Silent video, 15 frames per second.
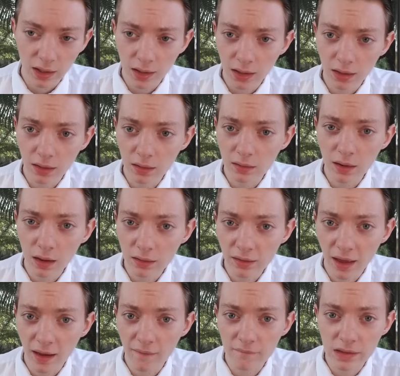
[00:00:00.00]
It, it does
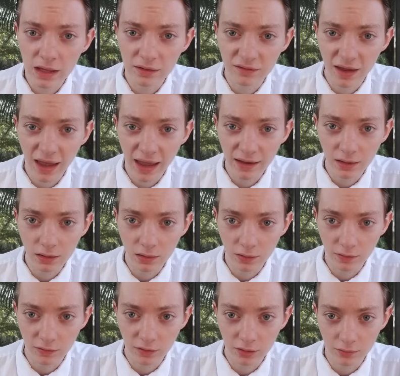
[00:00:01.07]
have that
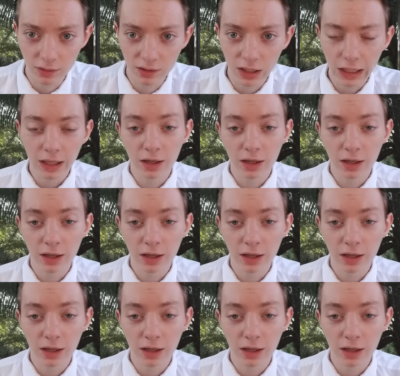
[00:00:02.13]
tanginess to it.